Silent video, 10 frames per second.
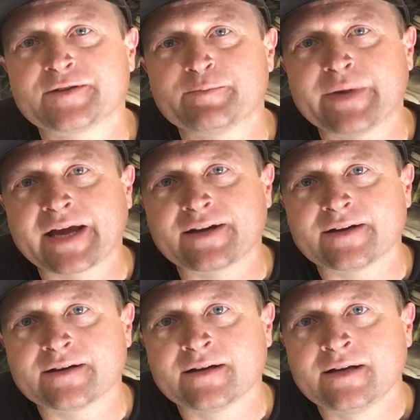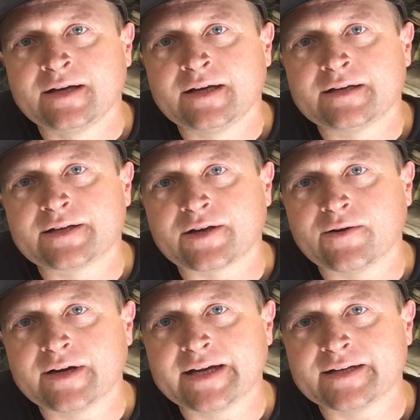it's better to
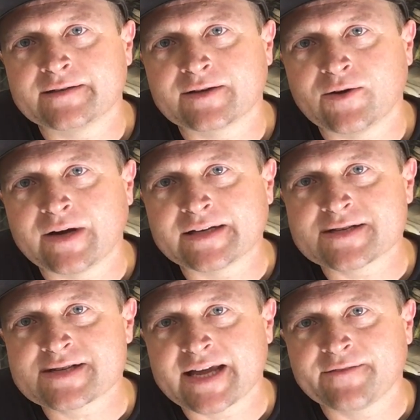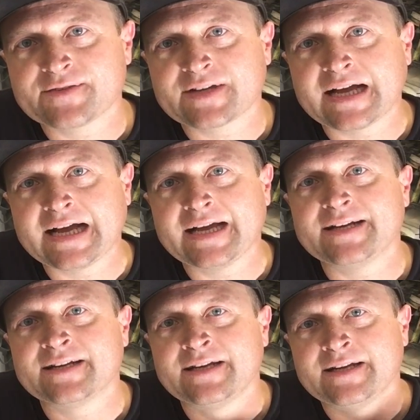go ahead and go on the safe side,